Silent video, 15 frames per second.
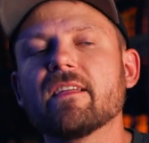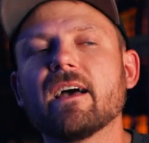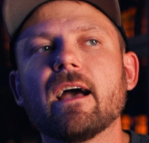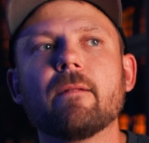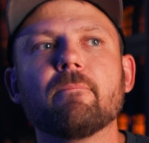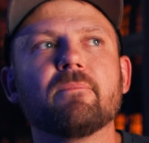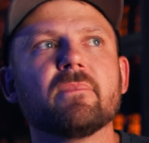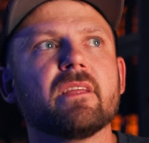
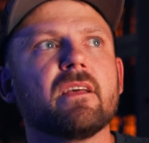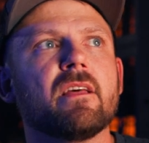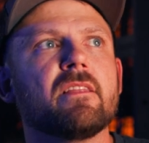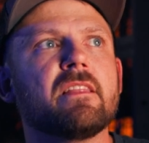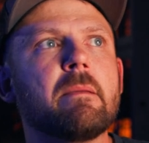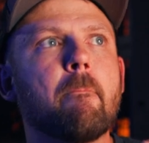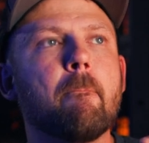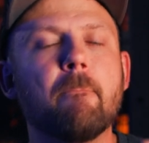that
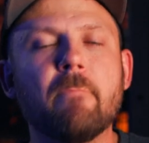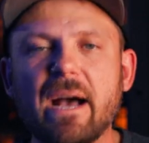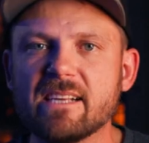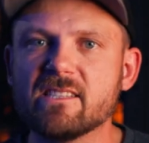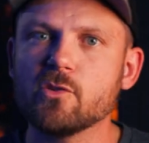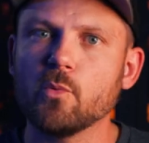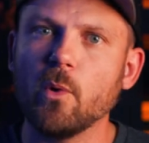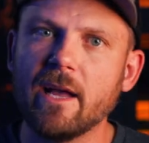the
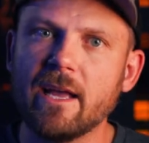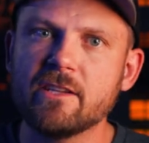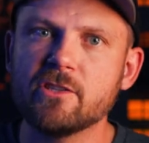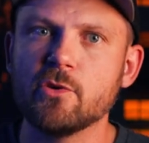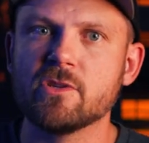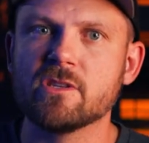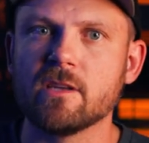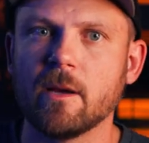best way
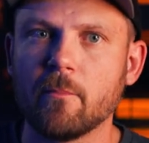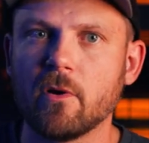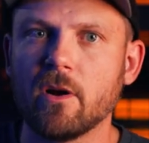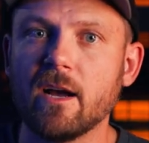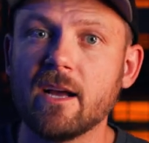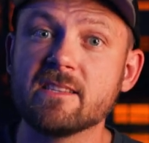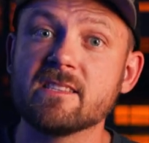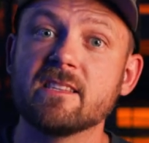to
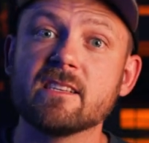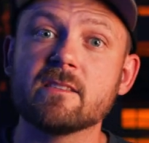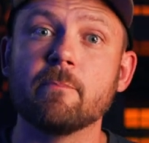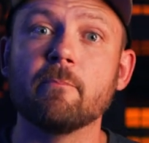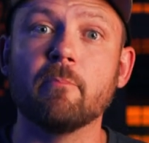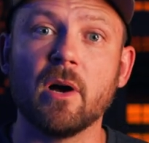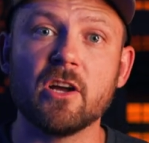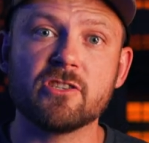summarize this
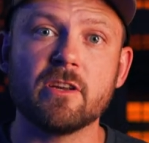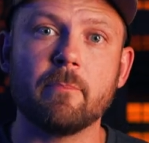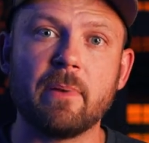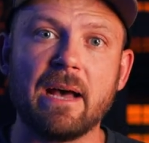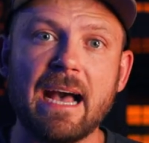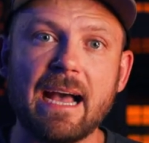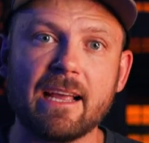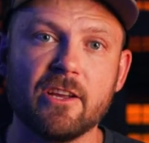budget
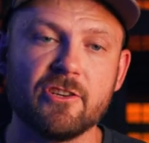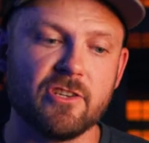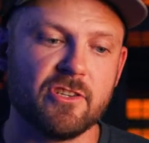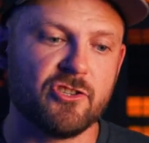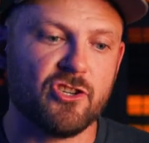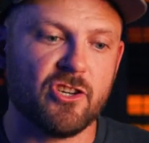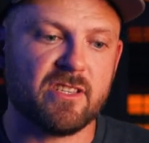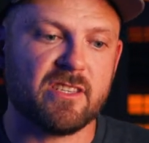package
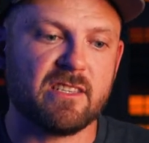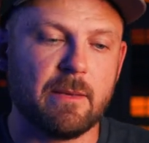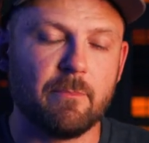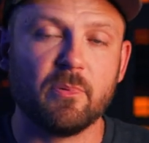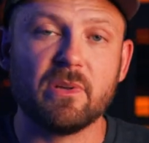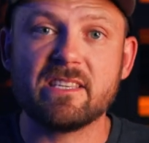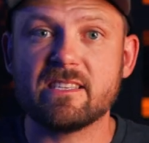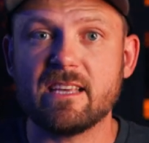is just
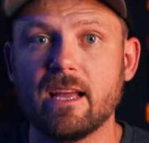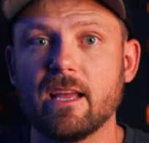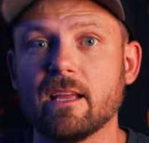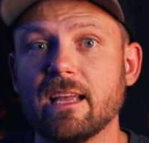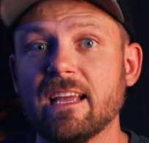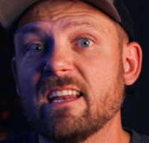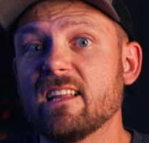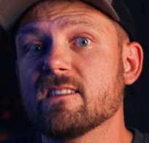simply saying
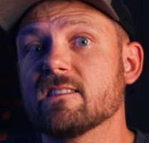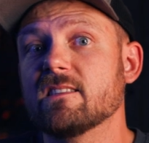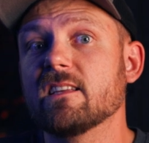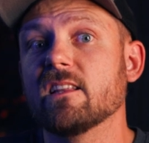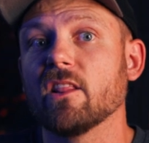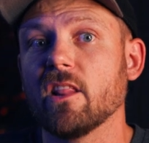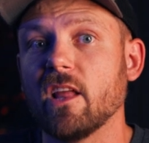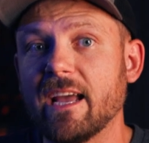it is the
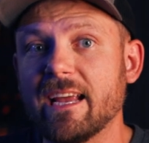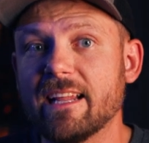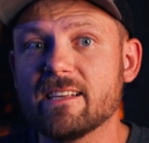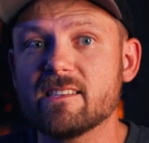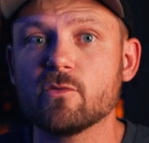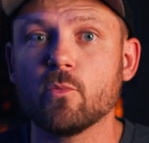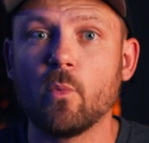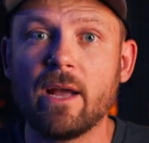
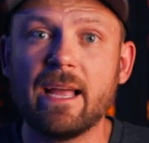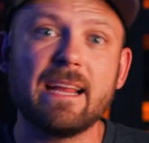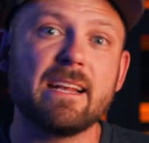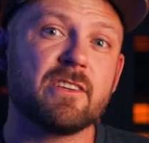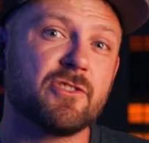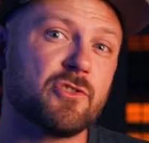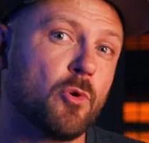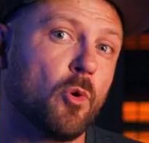lightest
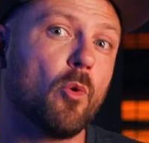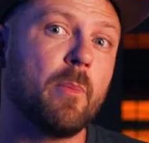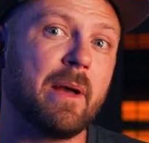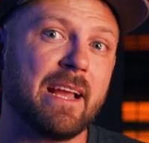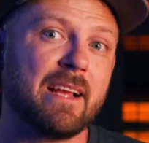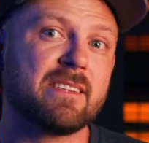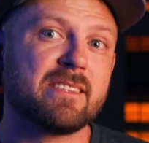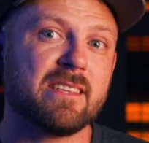weight dual
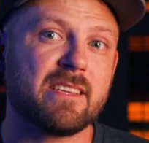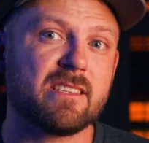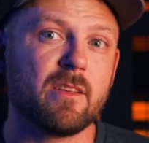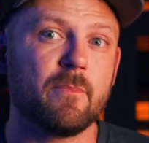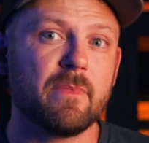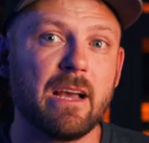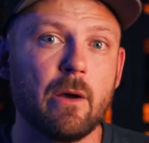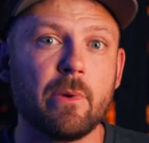band
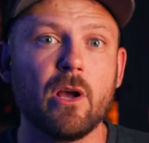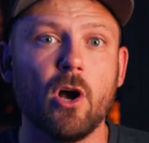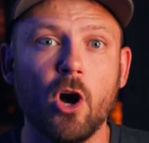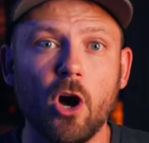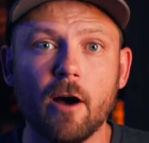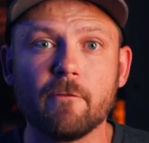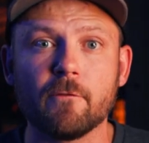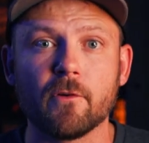system that we
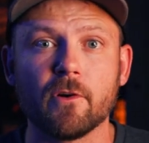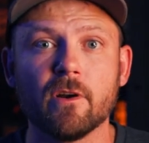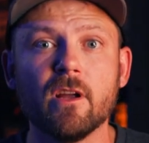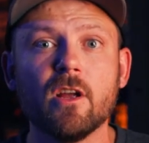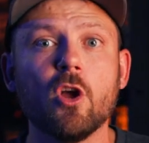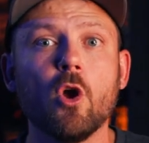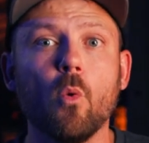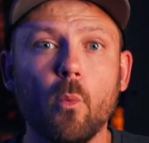offer
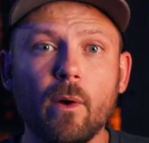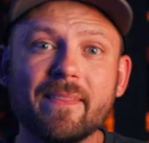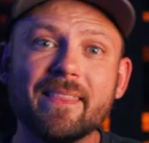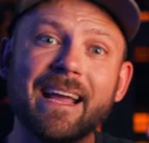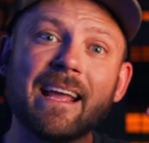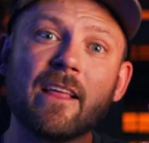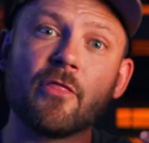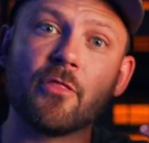with
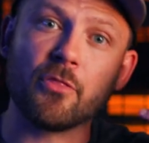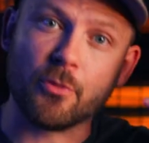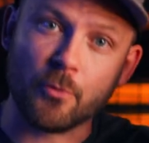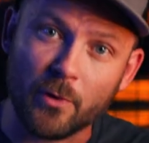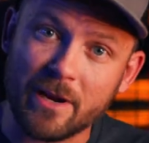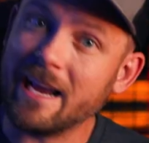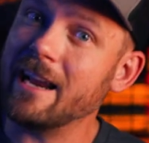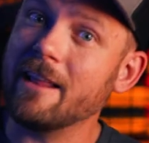a
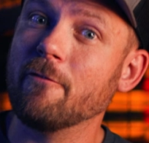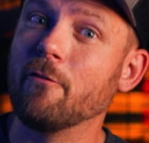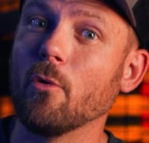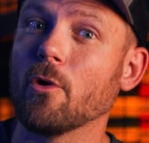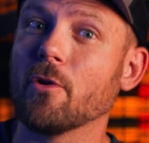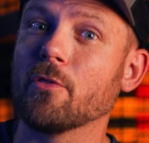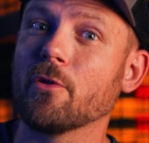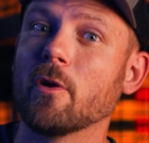
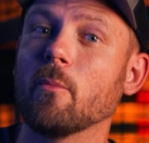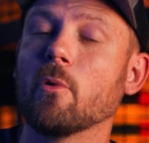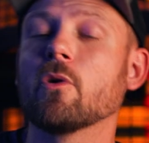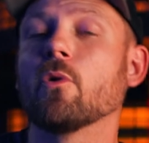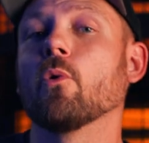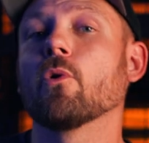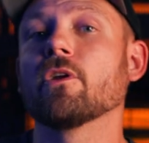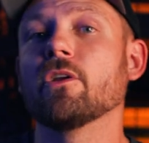384 thermal
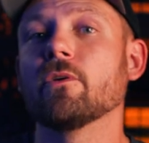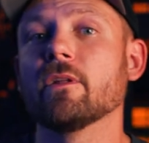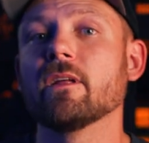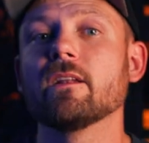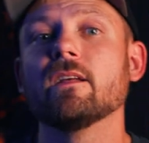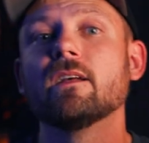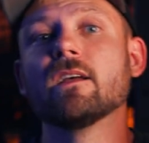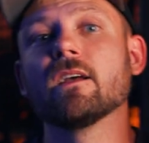core
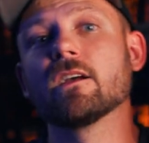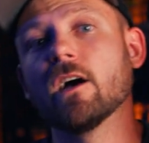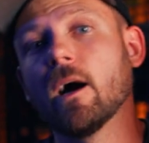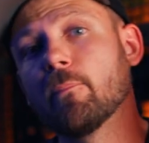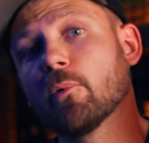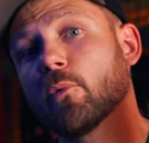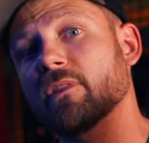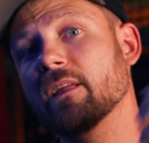unit
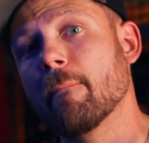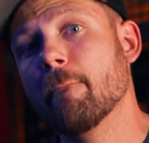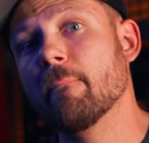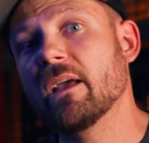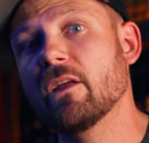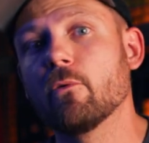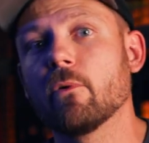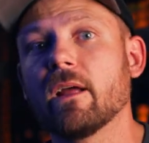coupled with a
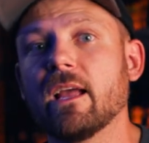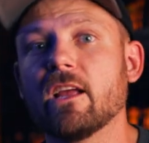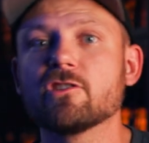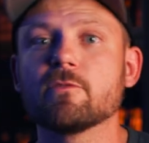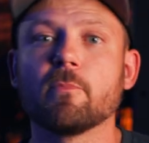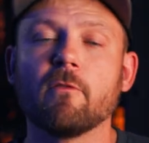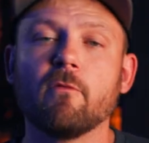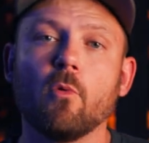
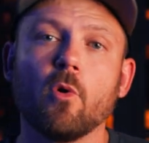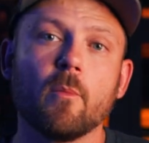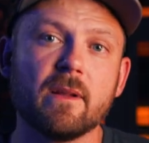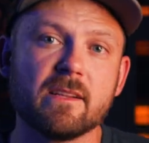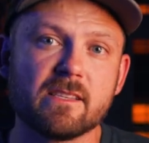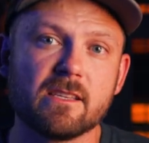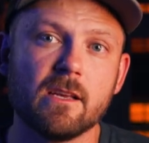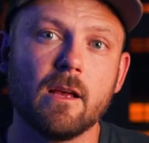mid-range
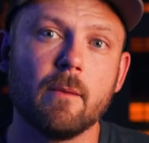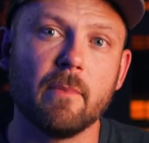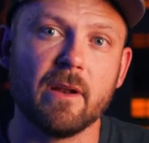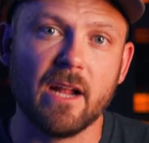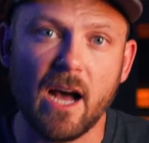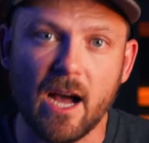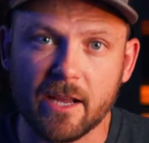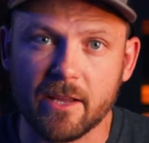performance
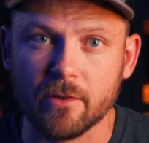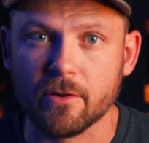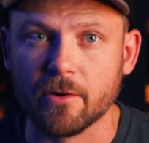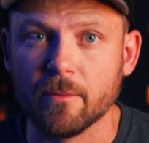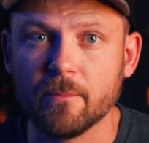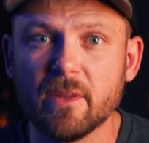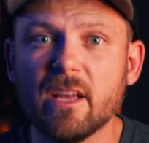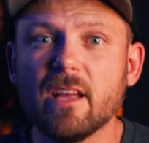monocular.